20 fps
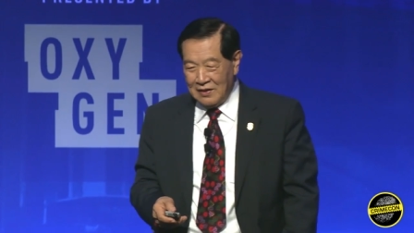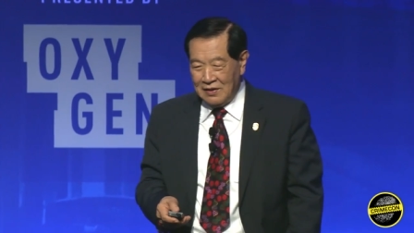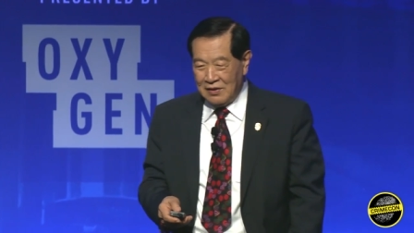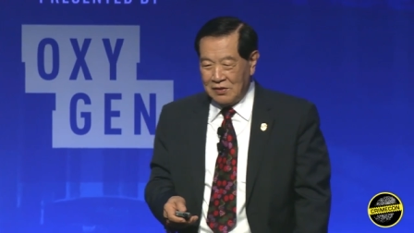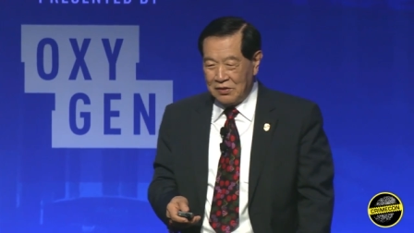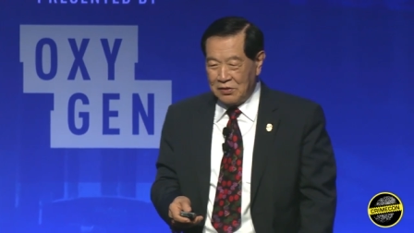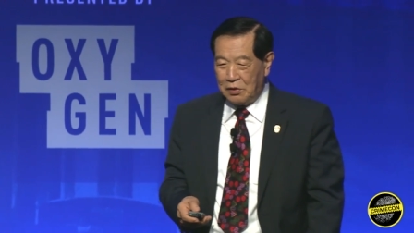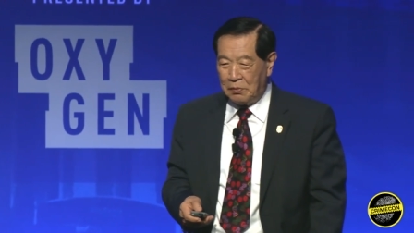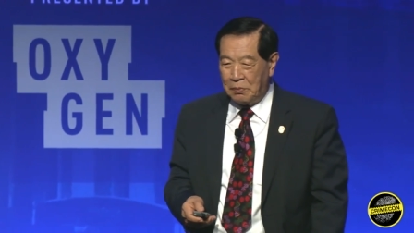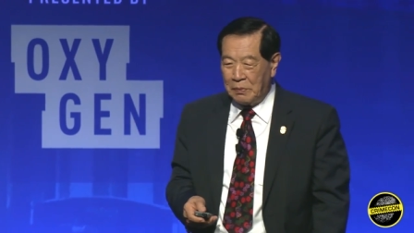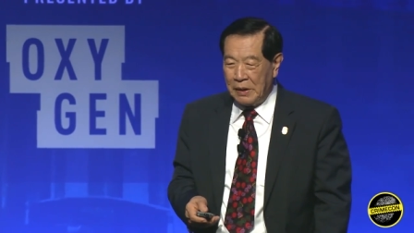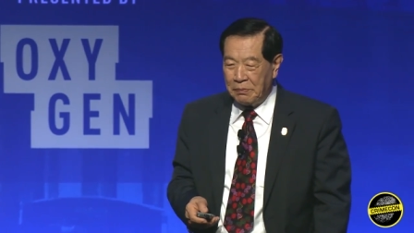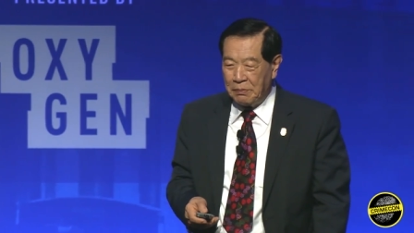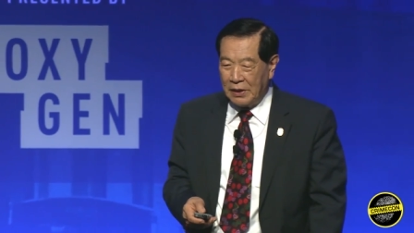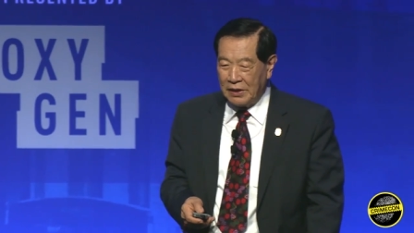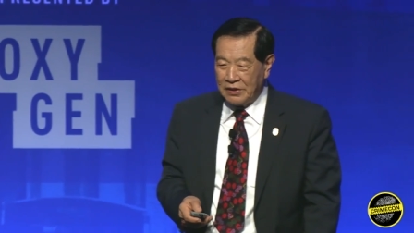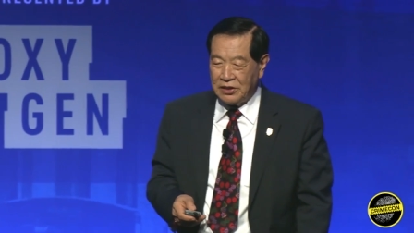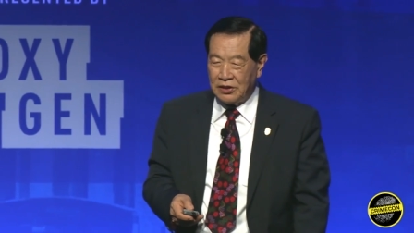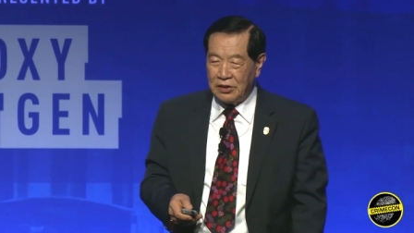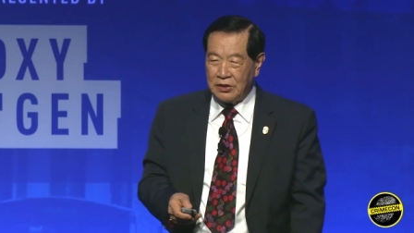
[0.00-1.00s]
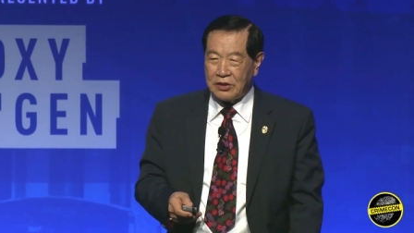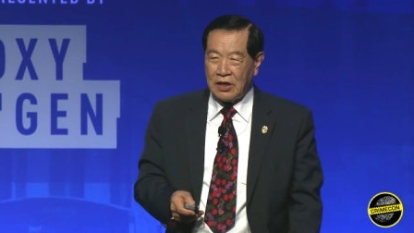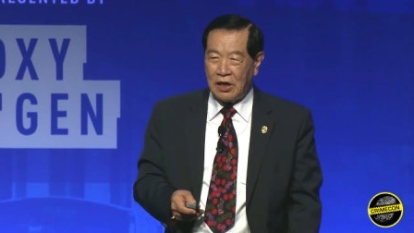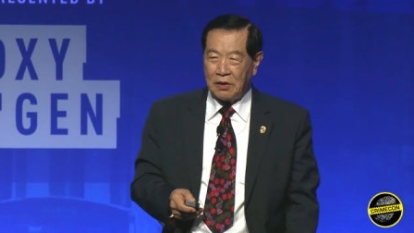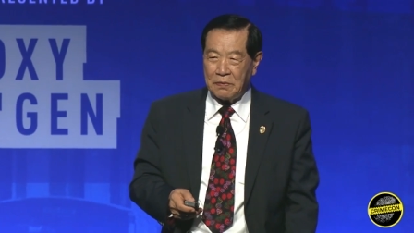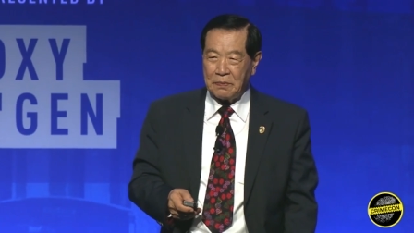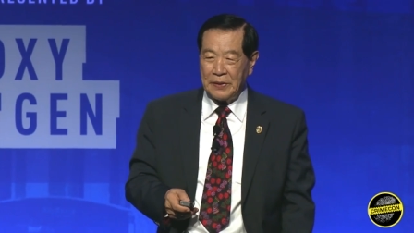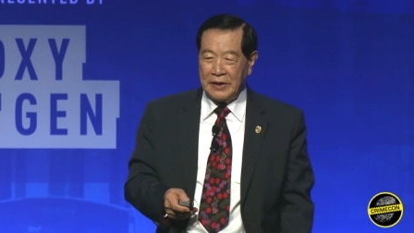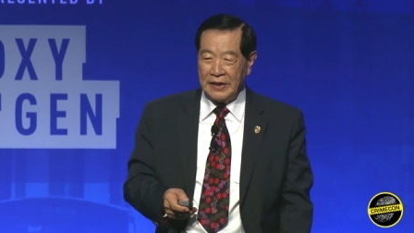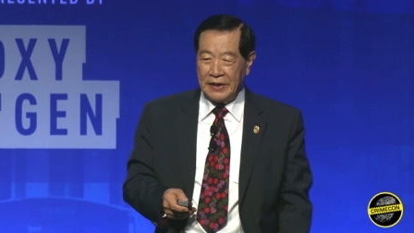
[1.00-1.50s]
So my mother
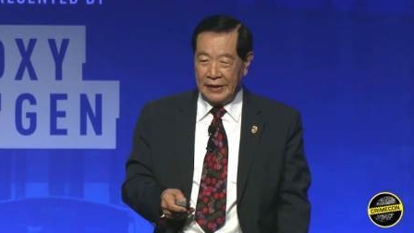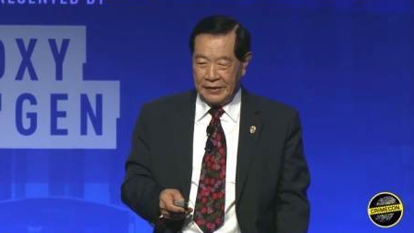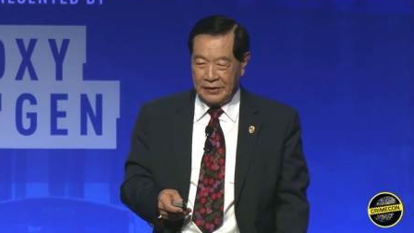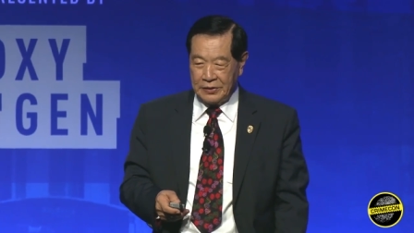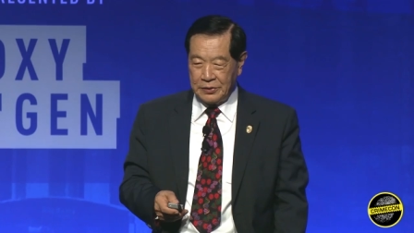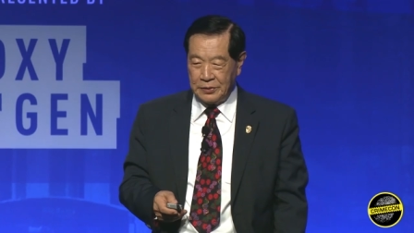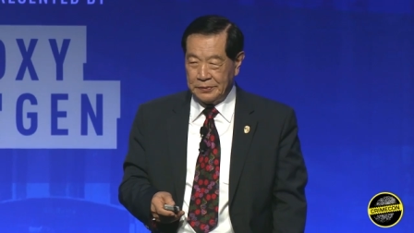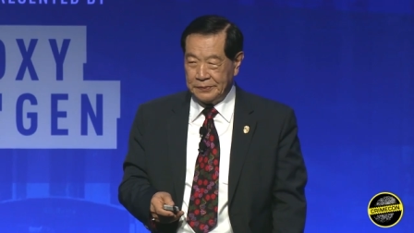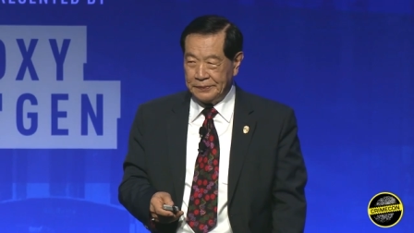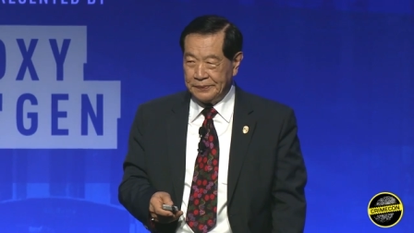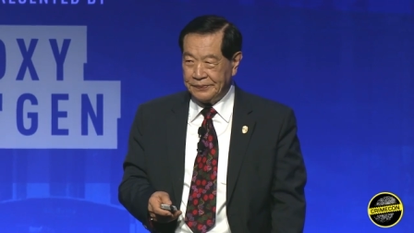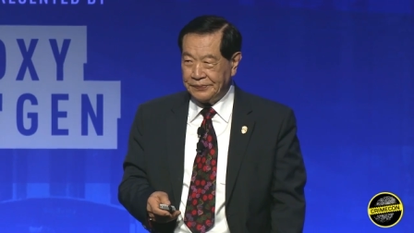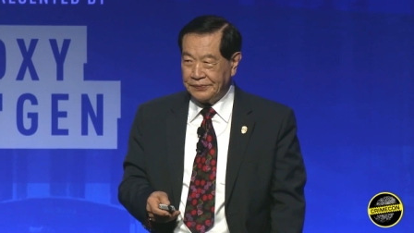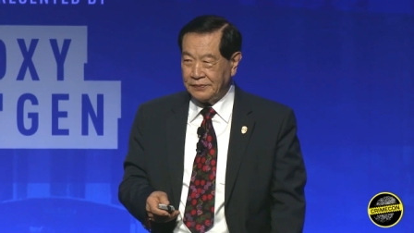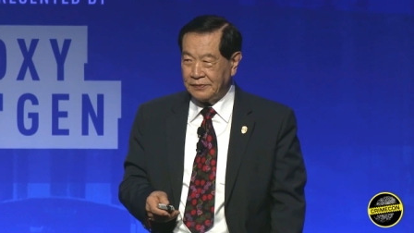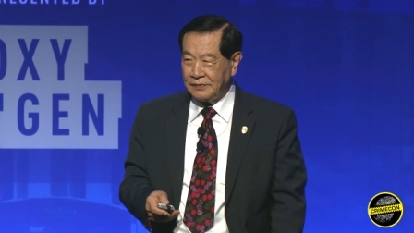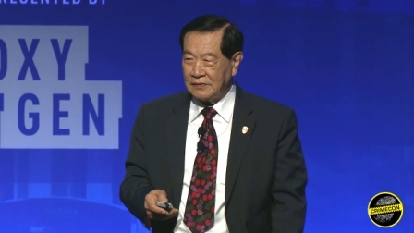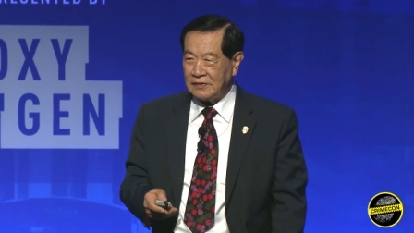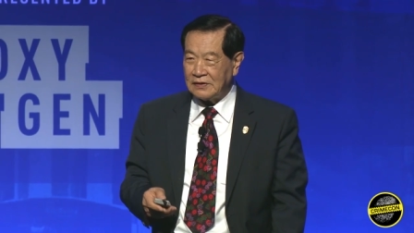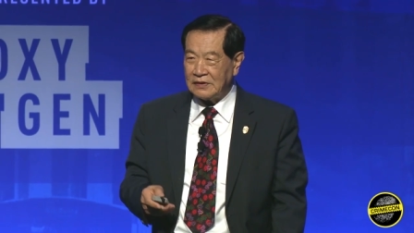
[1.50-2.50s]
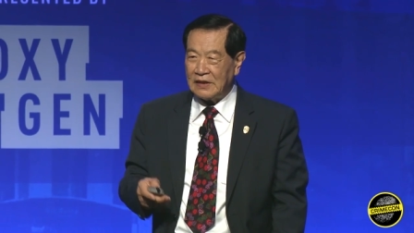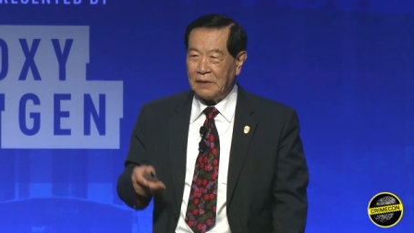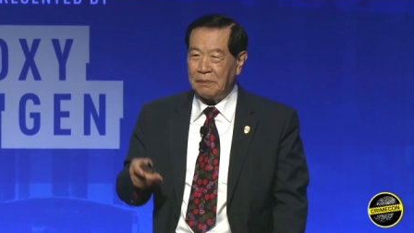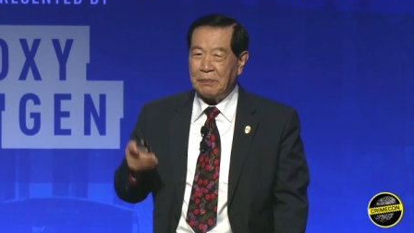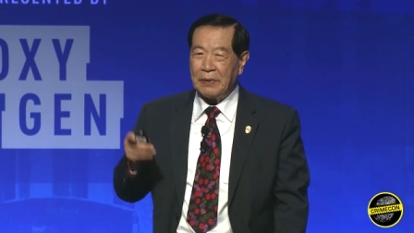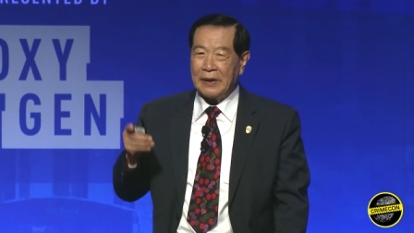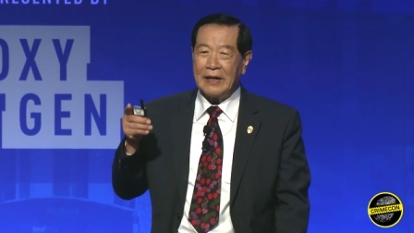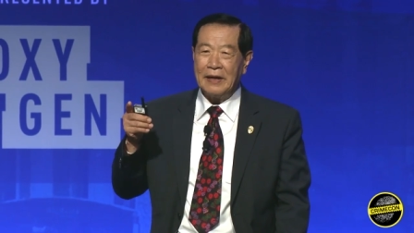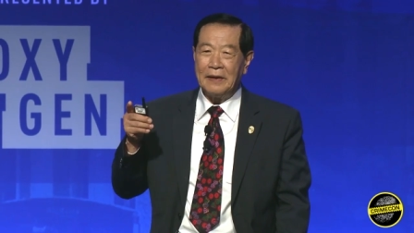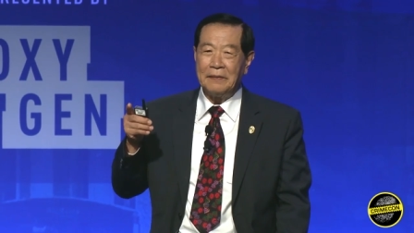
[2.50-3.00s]
talked me into. I
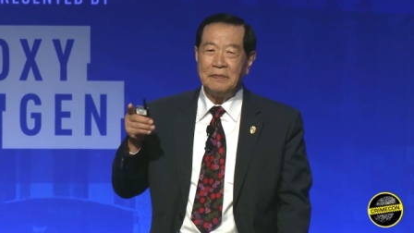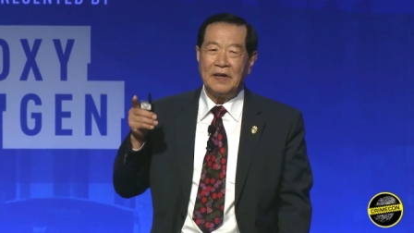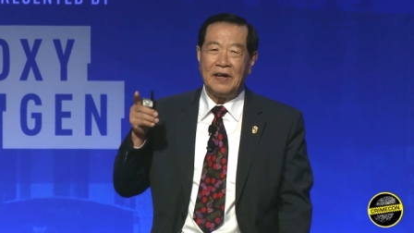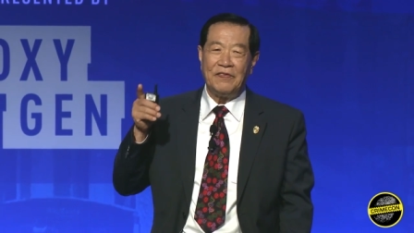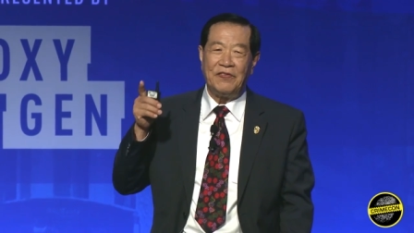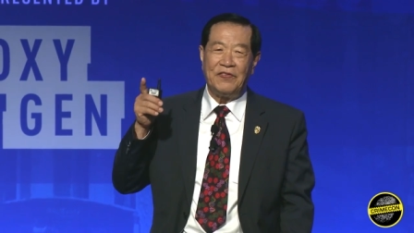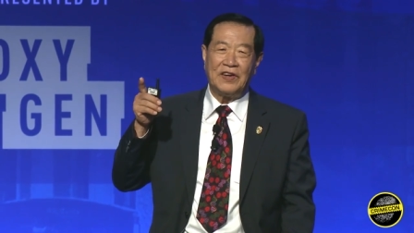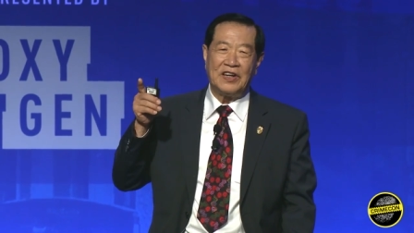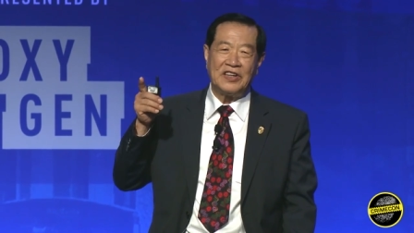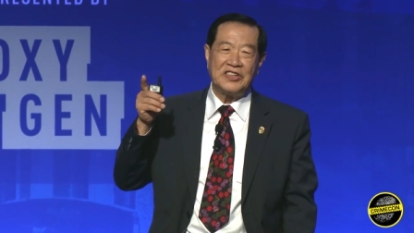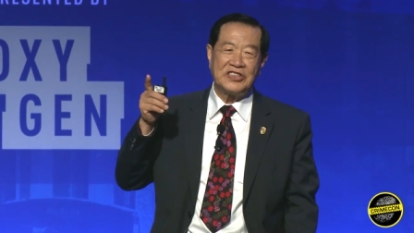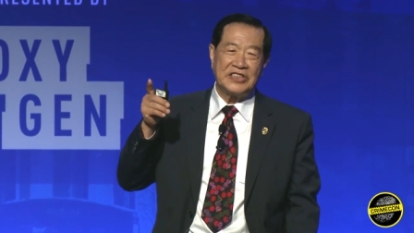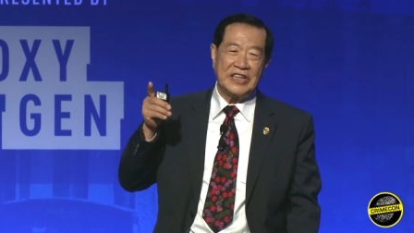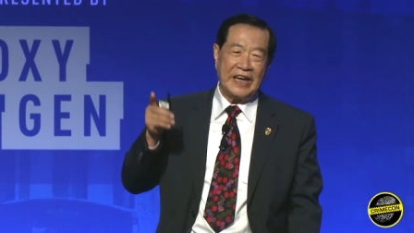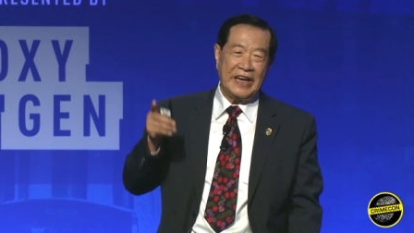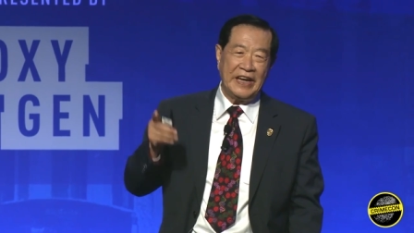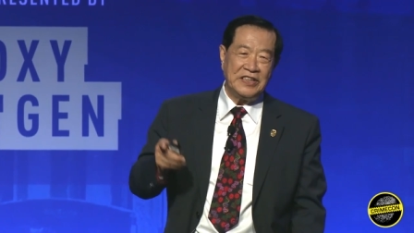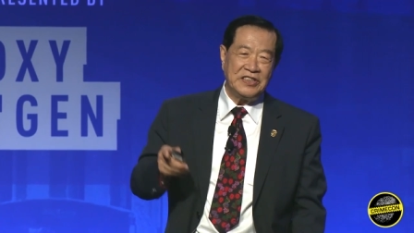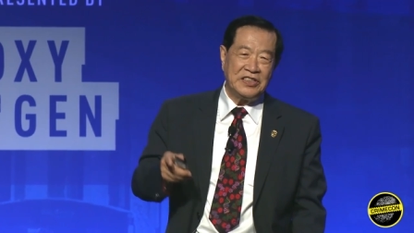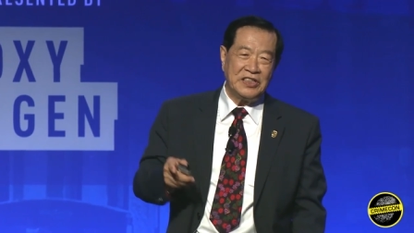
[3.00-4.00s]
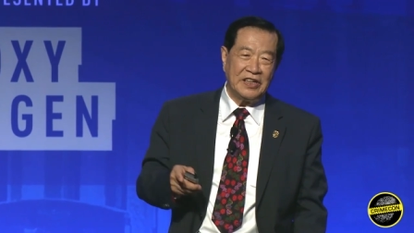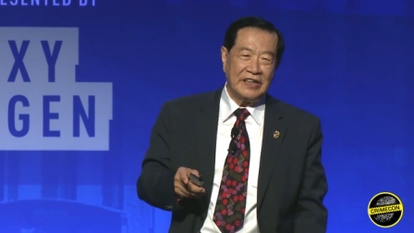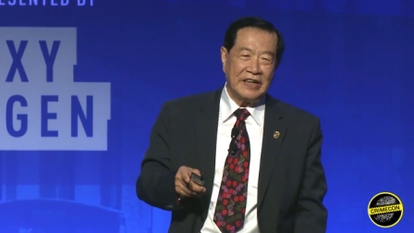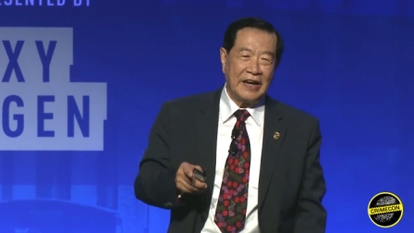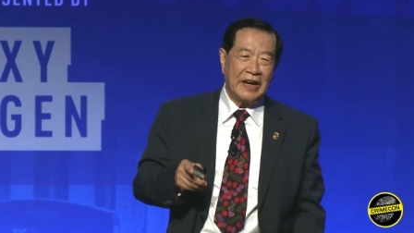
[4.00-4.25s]
became the first Asian